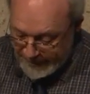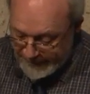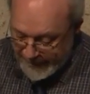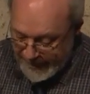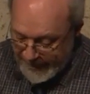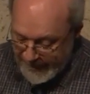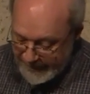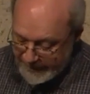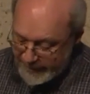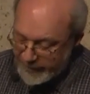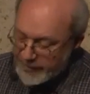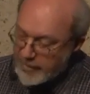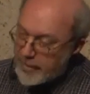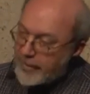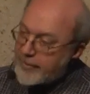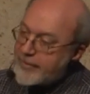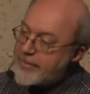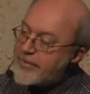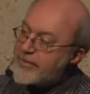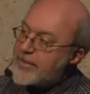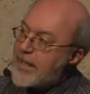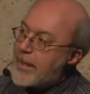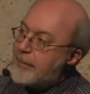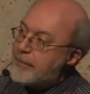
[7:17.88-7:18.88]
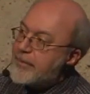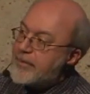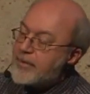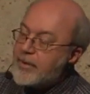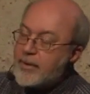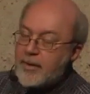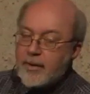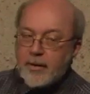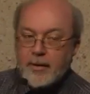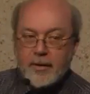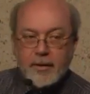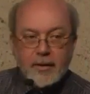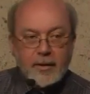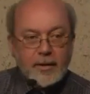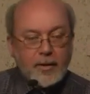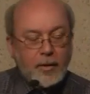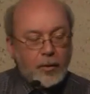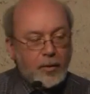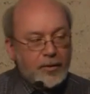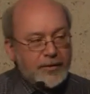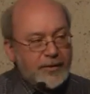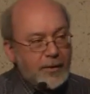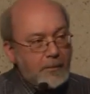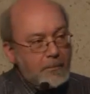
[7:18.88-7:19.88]
They had a concept
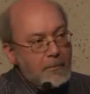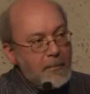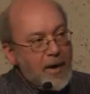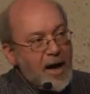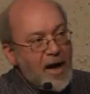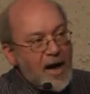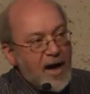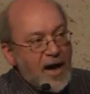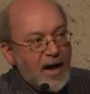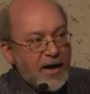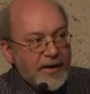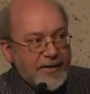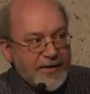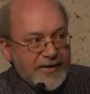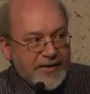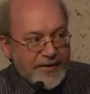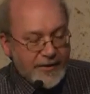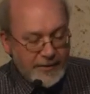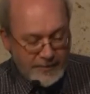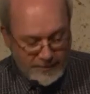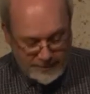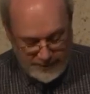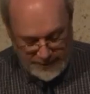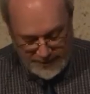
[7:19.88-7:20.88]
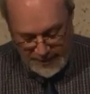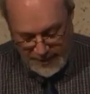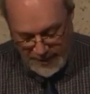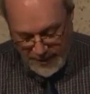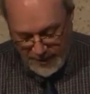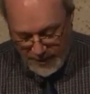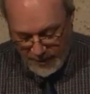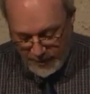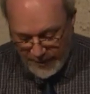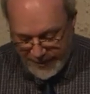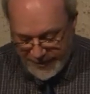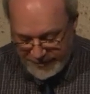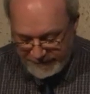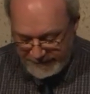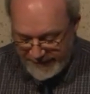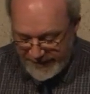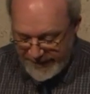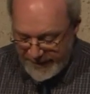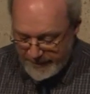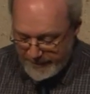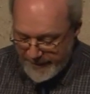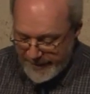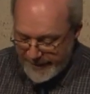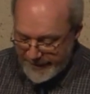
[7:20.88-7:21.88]
called Maat, which
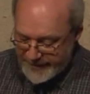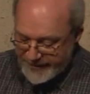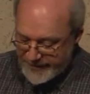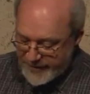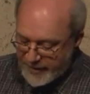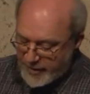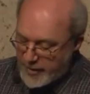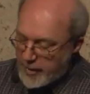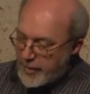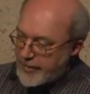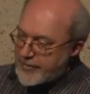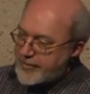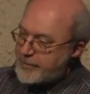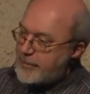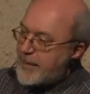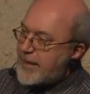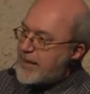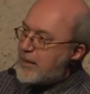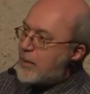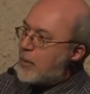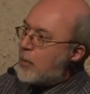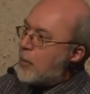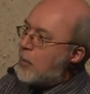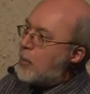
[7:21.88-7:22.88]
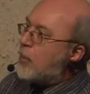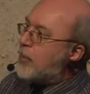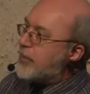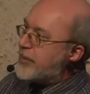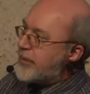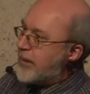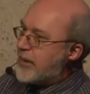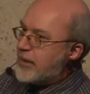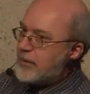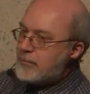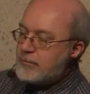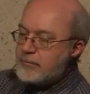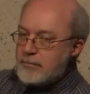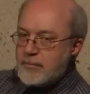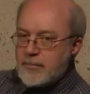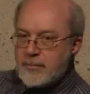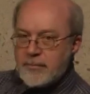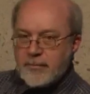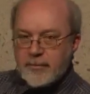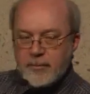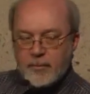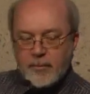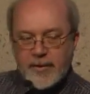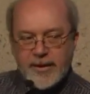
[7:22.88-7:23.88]
really means the cosmic order.
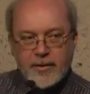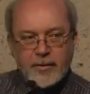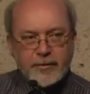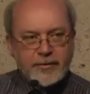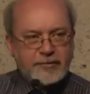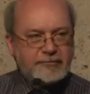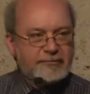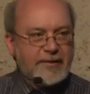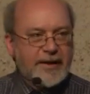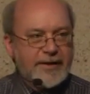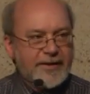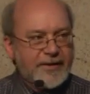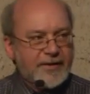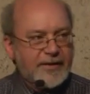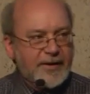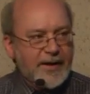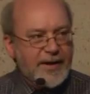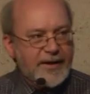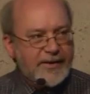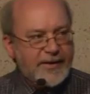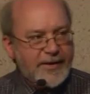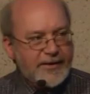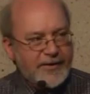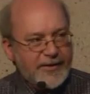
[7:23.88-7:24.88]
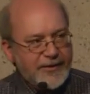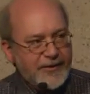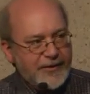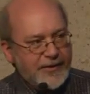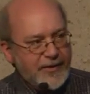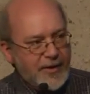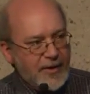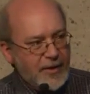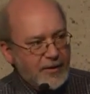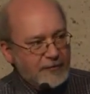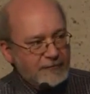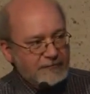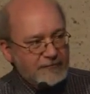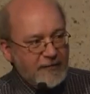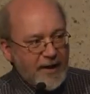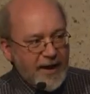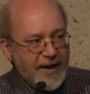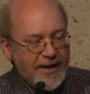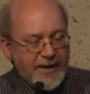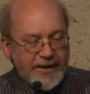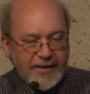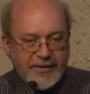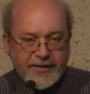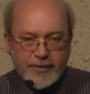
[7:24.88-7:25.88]
We could translate it as
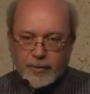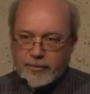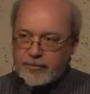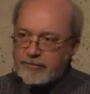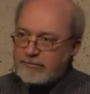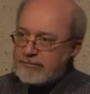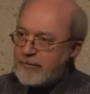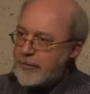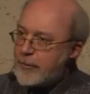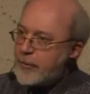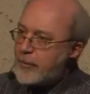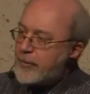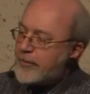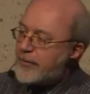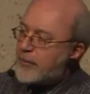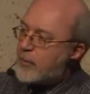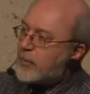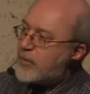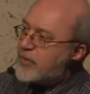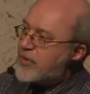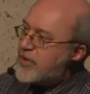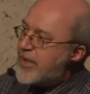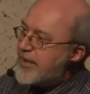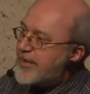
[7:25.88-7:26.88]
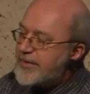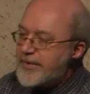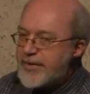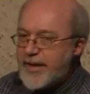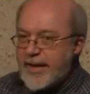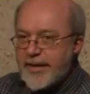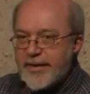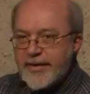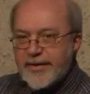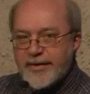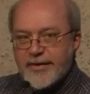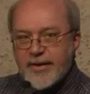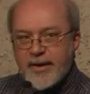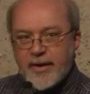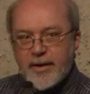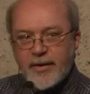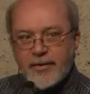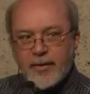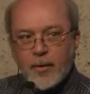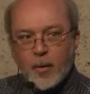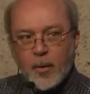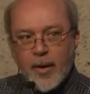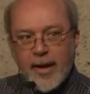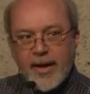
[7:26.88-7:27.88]
right or truth or justice,
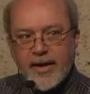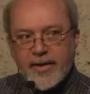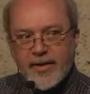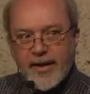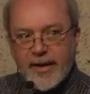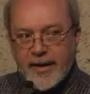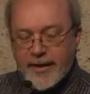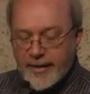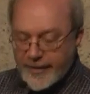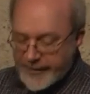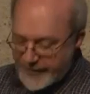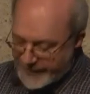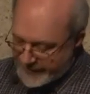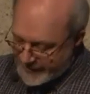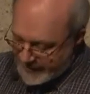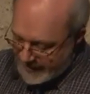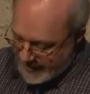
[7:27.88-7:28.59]
the way things